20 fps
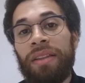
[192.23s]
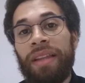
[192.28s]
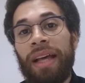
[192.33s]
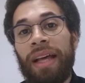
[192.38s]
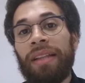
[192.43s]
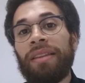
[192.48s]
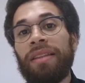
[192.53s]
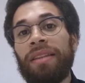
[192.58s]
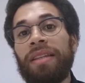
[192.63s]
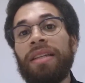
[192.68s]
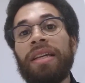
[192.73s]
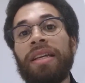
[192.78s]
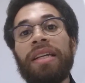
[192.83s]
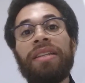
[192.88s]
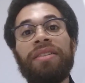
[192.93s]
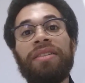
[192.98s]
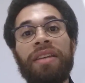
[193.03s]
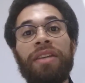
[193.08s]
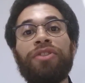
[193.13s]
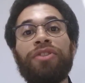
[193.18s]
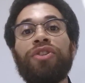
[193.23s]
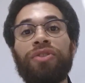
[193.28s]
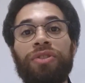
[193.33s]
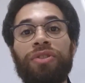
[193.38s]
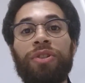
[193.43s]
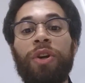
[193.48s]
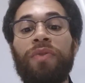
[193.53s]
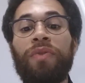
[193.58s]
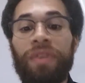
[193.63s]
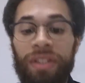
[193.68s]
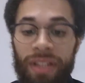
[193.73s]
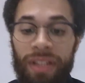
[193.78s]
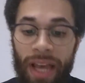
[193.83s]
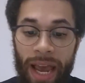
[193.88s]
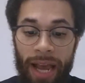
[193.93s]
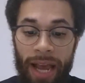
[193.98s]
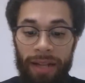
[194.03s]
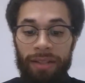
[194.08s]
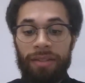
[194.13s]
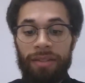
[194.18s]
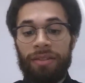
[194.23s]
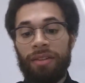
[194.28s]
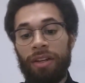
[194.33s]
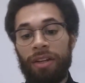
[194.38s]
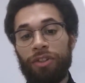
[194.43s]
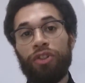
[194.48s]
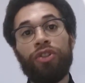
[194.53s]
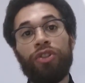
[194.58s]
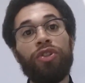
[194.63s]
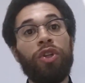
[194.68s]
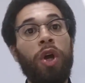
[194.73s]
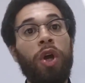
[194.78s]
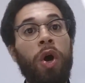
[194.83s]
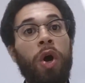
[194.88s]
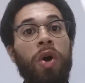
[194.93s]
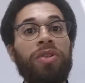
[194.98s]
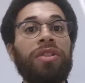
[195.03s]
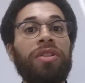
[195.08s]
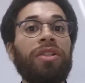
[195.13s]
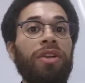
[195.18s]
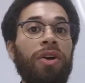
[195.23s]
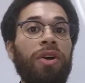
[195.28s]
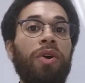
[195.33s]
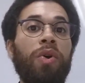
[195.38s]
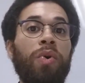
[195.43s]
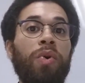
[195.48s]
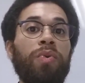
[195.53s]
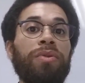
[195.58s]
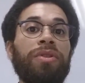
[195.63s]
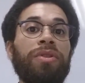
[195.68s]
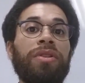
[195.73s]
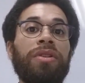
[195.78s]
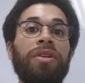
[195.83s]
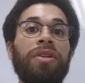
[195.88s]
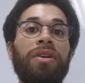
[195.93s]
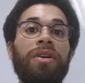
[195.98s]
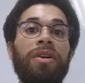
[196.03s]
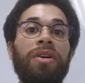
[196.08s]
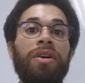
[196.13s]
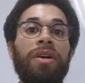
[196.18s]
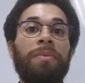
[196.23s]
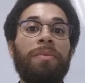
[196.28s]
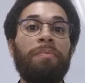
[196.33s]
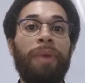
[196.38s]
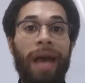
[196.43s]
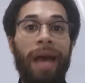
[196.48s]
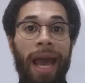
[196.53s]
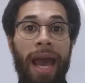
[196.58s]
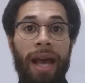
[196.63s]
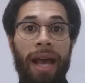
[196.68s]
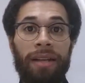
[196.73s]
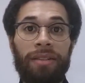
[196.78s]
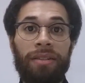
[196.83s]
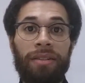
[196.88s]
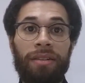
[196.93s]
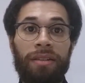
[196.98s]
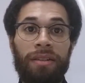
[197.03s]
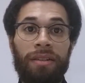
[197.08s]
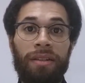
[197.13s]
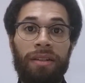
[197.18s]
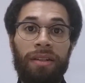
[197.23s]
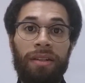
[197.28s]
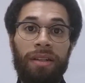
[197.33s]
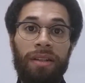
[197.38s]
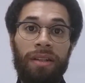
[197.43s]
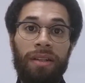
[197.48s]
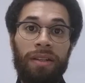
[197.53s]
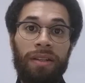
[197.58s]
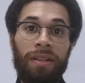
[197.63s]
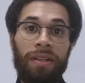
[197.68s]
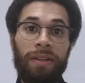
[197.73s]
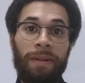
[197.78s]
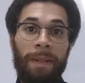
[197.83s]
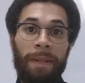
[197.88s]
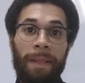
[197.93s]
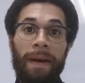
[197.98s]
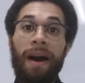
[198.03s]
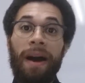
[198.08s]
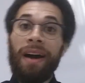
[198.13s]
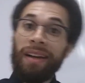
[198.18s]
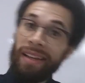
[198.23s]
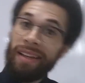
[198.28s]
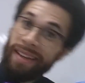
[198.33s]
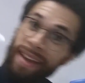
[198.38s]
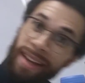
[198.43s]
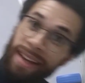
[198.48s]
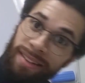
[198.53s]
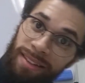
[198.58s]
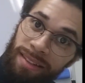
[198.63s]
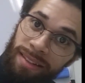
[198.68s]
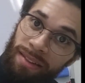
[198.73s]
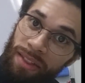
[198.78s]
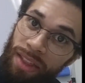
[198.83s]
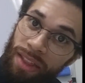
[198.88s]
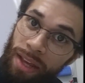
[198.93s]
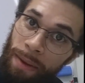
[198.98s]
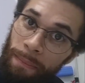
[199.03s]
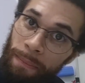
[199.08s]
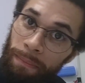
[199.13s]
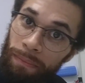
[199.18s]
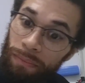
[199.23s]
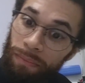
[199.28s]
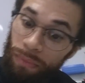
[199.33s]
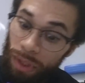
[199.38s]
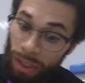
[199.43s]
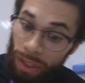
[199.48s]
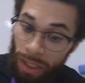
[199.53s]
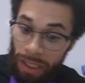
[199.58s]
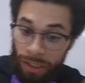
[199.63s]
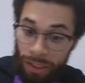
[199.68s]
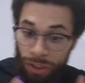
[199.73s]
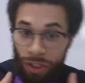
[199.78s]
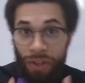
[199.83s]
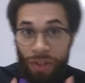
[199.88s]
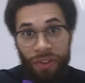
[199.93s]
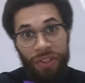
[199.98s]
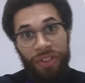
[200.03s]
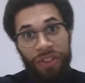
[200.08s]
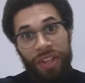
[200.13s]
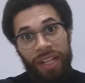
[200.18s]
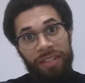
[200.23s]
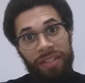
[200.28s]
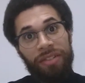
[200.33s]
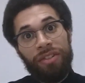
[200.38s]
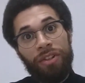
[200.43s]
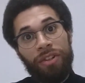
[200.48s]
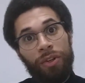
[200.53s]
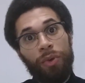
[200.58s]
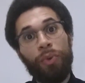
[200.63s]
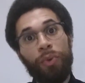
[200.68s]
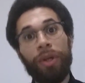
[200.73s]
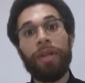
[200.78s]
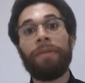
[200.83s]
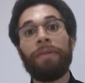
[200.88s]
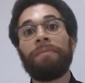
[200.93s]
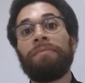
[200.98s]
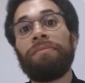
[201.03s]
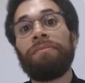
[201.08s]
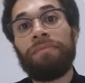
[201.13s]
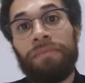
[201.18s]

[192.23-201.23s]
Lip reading: that the indentured servants had such laws and codes passed against them to this degree.